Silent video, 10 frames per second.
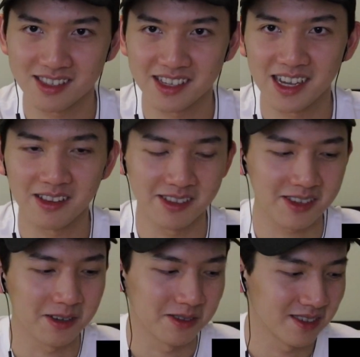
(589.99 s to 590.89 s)
see how this
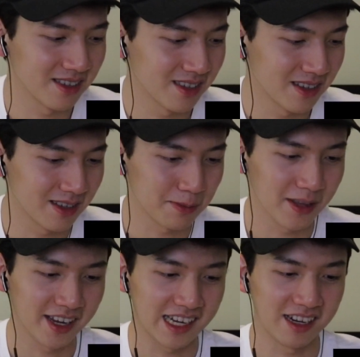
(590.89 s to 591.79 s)
goes. It's
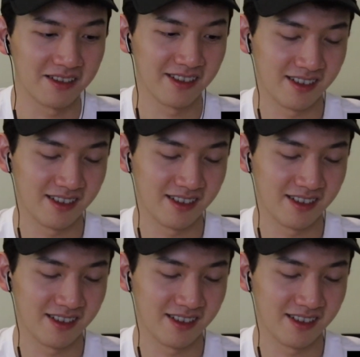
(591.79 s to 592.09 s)
playing now.